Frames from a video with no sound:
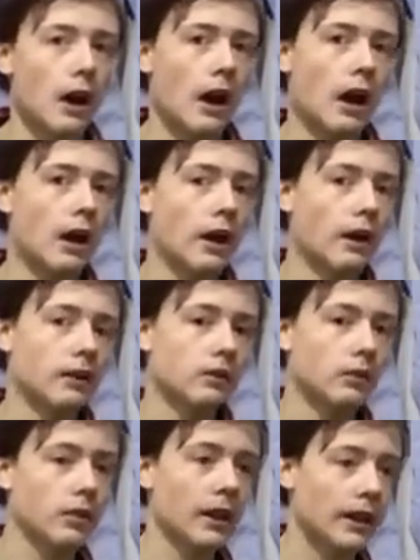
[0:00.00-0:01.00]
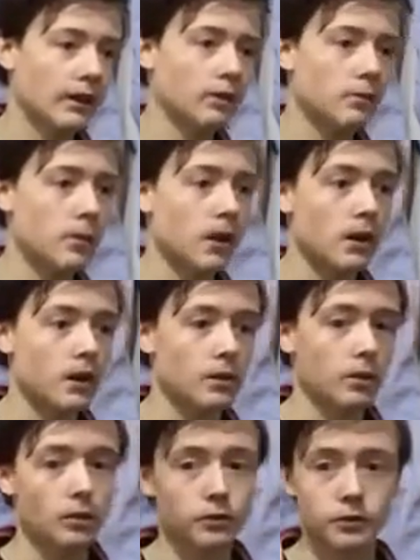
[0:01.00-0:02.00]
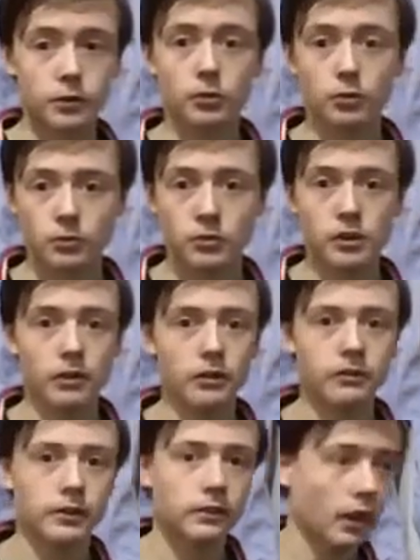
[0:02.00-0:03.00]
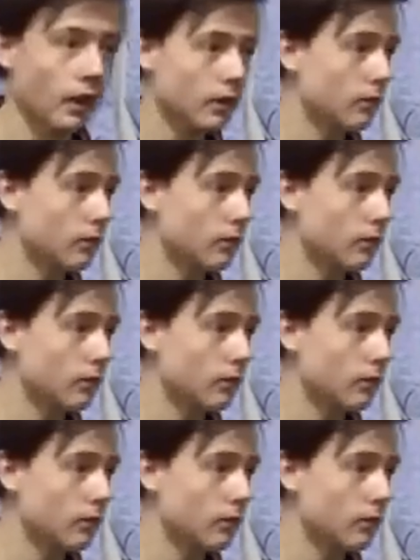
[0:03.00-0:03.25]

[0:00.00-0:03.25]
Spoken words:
I still had my old school year 11 tie